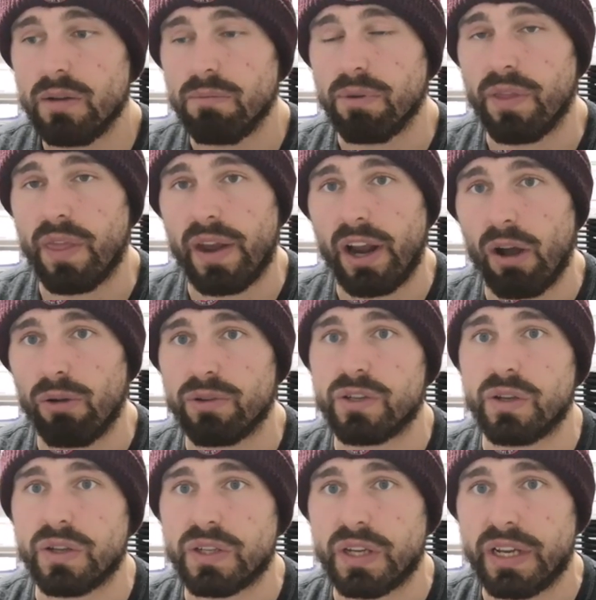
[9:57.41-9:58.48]
But then it
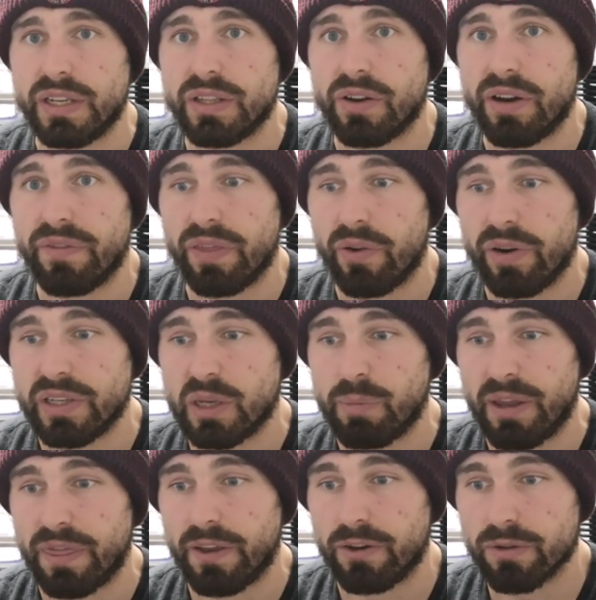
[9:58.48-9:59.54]
also says that if there is a
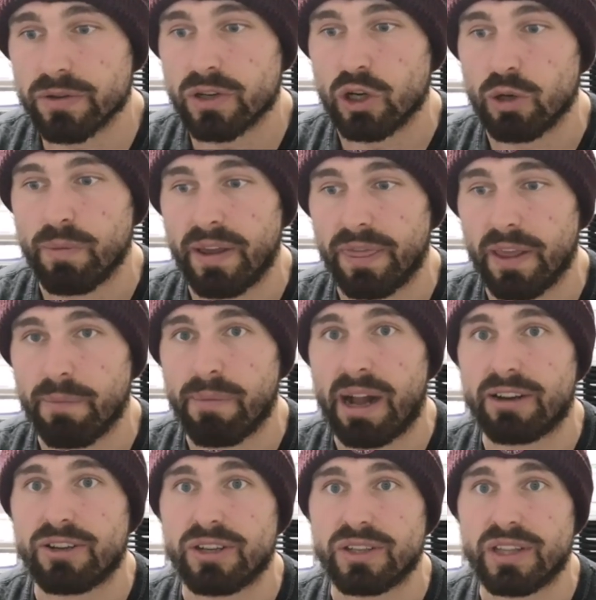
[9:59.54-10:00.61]
bid that does come in that
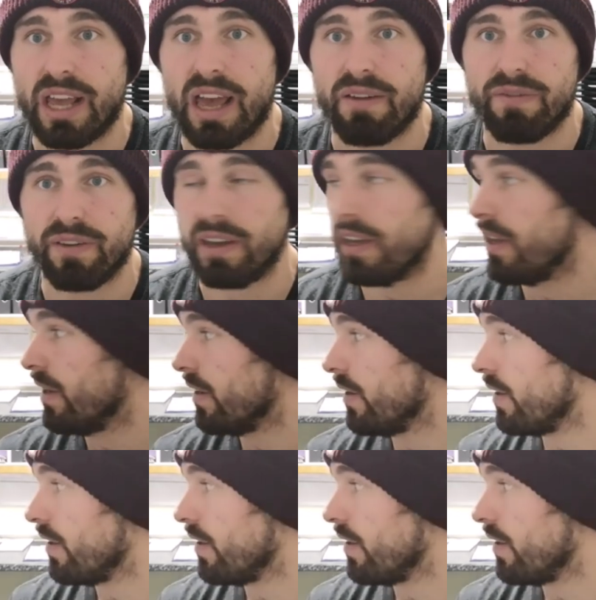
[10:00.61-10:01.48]
matches their fee,